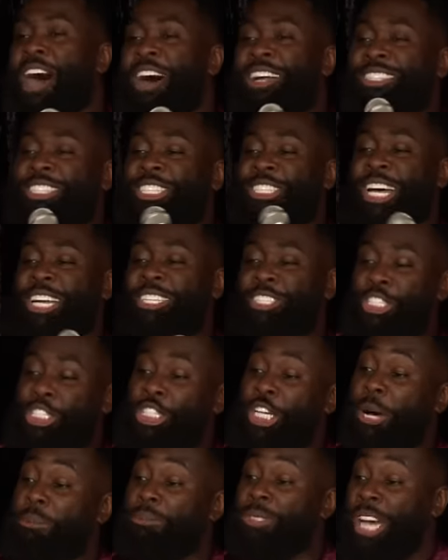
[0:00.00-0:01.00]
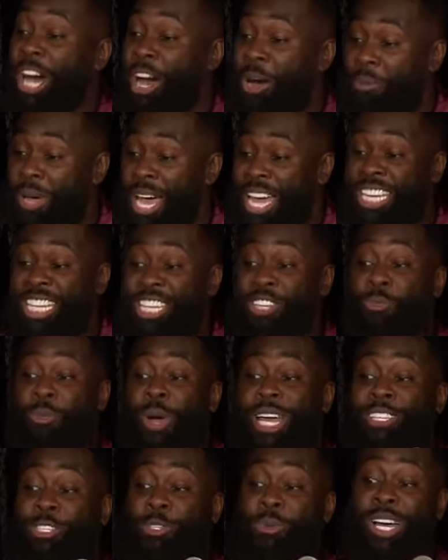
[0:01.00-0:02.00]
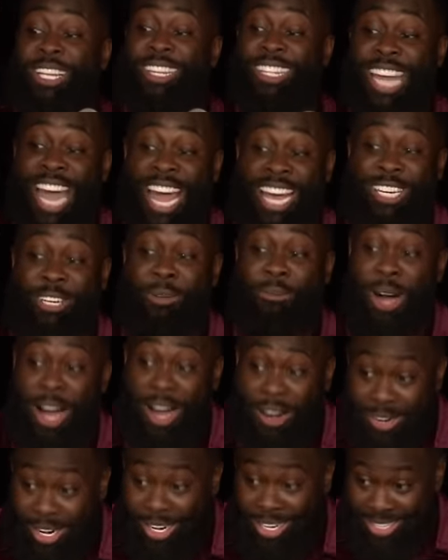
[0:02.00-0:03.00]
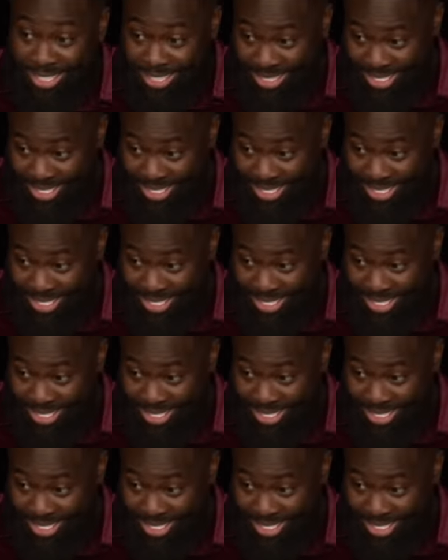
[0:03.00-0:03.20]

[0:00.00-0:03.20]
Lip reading: aunt's son jumped up and he went to attack Namara.